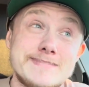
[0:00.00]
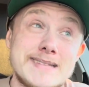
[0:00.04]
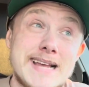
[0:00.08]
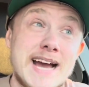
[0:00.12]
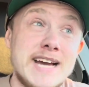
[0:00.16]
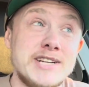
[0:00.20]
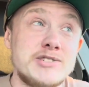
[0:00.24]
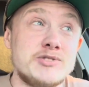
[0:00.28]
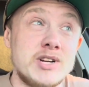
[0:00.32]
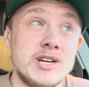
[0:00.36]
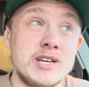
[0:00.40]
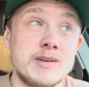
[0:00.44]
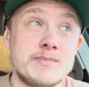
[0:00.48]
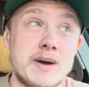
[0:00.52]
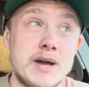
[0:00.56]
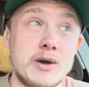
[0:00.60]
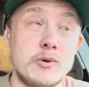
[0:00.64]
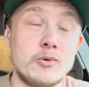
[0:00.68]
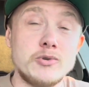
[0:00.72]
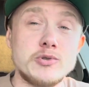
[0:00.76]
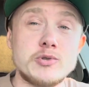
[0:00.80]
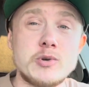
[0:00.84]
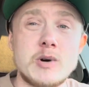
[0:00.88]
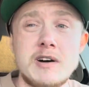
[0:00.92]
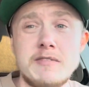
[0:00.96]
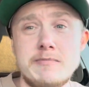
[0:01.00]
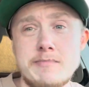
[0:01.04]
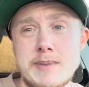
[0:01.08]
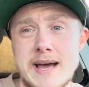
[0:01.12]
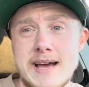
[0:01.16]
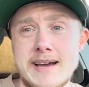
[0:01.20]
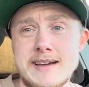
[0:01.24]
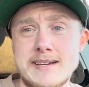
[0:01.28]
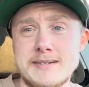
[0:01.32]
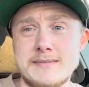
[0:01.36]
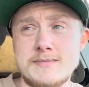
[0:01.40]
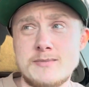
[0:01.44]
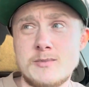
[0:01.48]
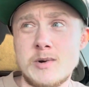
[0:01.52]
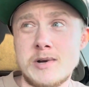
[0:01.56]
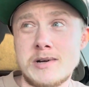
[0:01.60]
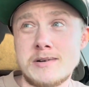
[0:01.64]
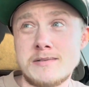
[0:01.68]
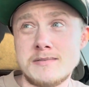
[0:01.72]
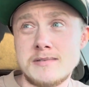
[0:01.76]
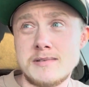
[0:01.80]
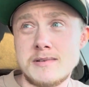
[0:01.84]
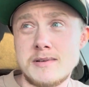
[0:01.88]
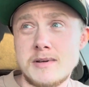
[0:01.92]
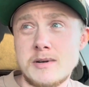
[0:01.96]
I drank my whole twelve pack.
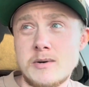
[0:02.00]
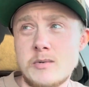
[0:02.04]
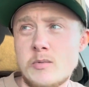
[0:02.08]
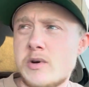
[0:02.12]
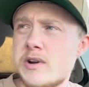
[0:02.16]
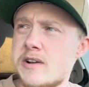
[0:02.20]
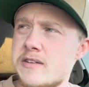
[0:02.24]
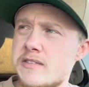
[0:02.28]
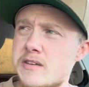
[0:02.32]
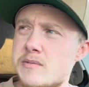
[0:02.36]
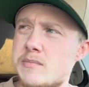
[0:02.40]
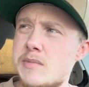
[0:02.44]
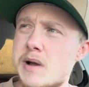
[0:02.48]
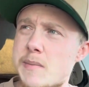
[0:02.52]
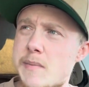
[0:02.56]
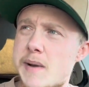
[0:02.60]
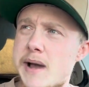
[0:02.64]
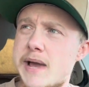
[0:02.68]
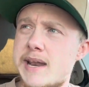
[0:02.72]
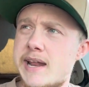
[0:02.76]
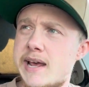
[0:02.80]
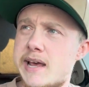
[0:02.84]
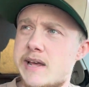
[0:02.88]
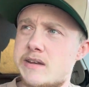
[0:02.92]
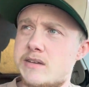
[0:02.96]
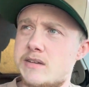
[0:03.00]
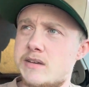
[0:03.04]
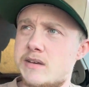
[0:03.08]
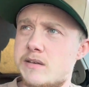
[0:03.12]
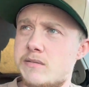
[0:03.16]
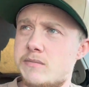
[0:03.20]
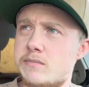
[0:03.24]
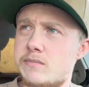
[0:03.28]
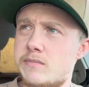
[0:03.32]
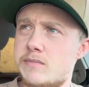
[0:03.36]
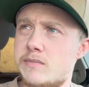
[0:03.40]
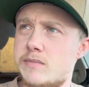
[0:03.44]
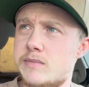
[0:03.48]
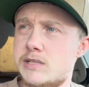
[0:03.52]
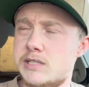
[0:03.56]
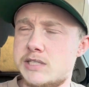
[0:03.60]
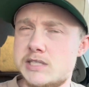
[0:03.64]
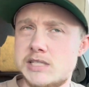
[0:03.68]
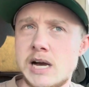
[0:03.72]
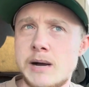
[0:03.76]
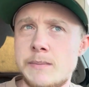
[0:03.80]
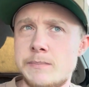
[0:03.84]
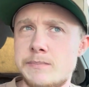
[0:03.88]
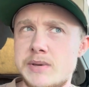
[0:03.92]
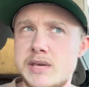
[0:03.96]
Well, one of them I might had to
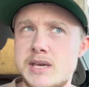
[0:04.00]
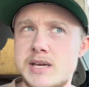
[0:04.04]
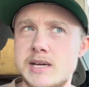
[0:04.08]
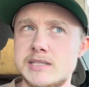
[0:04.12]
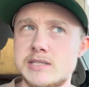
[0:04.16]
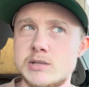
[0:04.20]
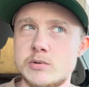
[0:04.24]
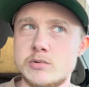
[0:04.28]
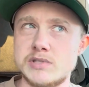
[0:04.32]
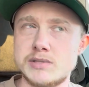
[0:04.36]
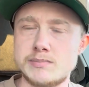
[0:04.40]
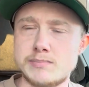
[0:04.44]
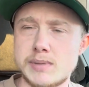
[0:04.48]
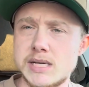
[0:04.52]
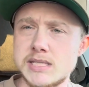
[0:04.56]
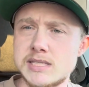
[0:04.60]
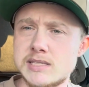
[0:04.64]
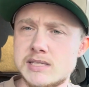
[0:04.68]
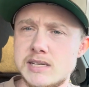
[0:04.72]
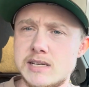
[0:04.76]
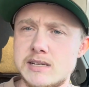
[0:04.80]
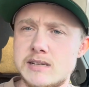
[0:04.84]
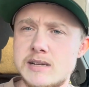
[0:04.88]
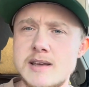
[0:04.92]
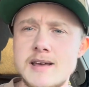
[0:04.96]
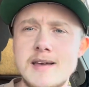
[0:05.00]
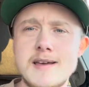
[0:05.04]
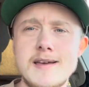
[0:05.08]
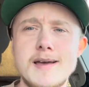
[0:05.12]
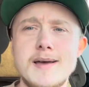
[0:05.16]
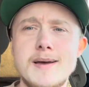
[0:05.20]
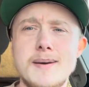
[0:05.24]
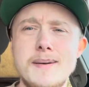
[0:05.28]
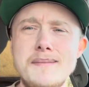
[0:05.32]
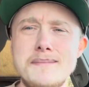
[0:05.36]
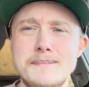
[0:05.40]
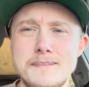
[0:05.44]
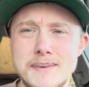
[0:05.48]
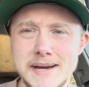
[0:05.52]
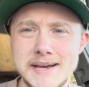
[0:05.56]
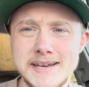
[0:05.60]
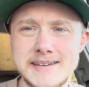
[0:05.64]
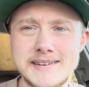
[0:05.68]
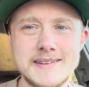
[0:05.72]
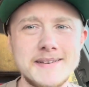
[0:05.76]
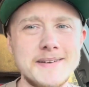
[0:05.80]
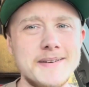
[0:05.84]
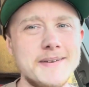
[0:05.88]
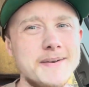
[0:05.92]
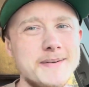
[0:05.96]
dump because it was busted. But
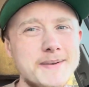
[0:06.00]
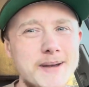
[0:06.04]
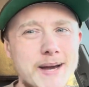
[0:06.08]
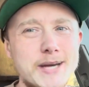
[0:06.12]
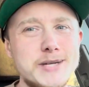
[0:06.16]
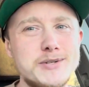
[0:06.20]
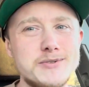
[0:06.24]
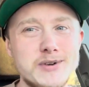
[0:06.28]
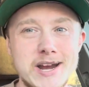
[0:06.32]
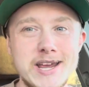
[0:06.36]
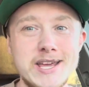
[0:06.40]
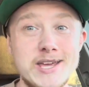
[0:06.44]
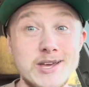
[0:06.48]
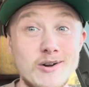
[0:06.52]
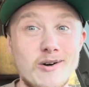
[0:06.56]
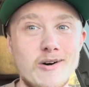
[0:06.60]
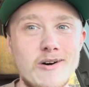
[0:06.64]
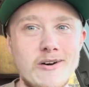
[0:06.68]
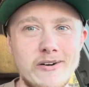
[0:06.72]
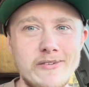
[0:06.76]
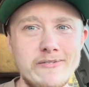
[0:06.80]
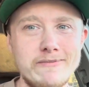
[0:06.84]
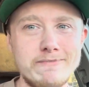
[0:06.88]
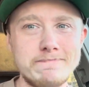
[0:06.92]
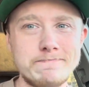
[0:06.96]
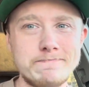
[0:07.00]
I drank it all.